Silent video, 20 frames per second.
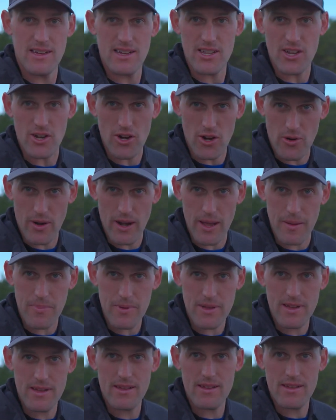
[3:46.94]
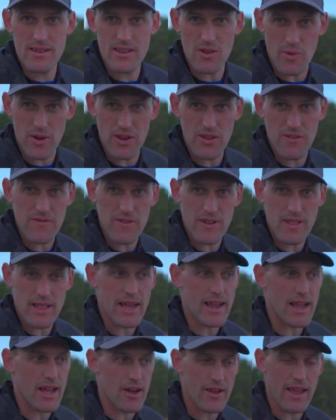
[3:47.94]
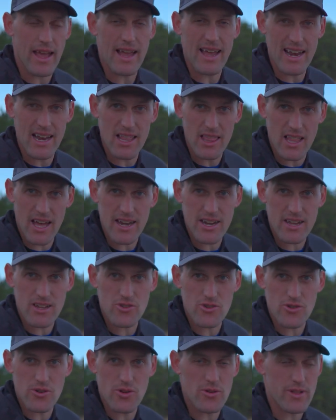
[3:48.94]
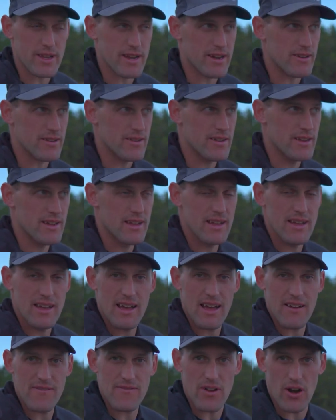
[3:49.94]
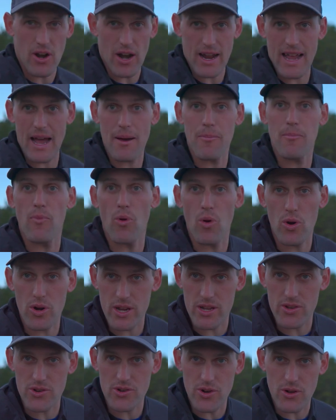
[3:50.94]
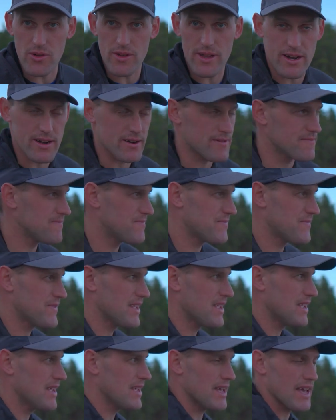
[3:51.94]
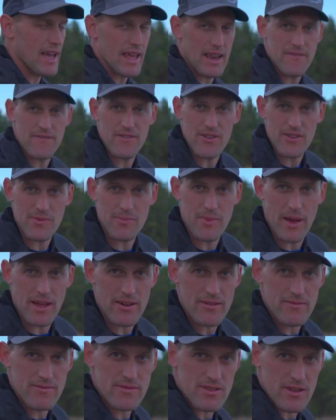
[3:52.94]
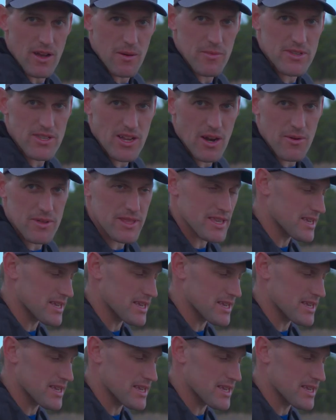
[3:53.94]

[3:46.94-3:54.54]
your grip to where you feel like, okay, I got a lot of control here, or I got more control here, and it feels better. So I'm gonna start with